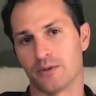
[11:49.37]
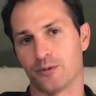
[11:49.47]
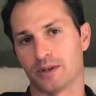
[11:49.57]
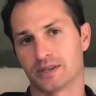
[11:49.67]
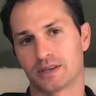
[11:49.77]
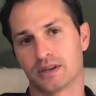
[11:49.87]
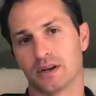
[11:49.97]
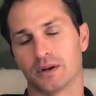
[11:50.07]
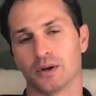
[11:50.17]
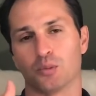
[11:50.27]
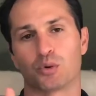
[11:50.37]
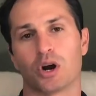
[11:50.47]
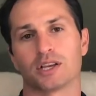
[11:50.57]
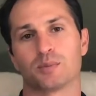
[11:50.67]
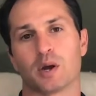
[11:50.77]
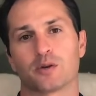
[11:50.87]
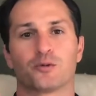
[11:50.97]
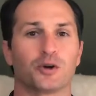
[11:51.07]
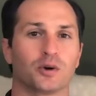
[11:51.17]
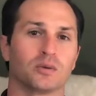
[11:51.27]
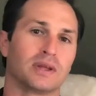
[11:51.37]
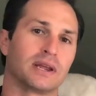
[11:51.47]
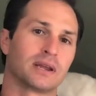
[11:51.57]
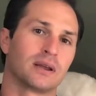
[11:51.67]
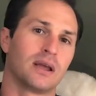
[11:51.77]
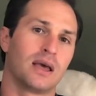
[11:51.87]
if it's a good prospect for your link